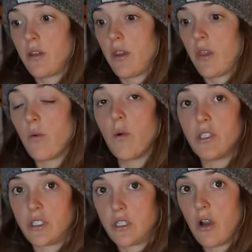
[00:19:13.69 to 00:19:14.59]
the
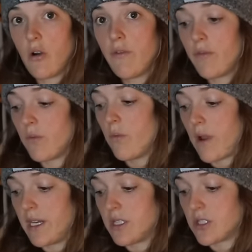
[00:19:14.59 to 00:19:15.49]
wood stove
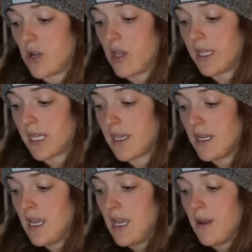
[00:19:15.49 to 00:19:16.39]
when installing it,
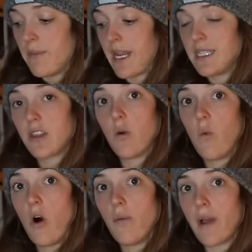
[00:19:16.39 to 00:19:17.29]
but I did the
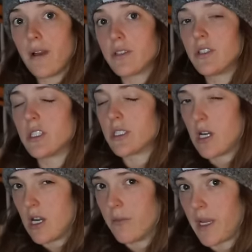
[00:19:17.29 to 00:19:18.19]
wall mount just
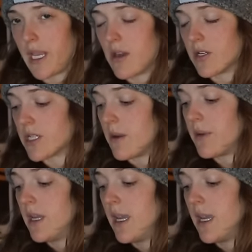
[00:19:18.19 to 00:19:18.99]
on my countertop.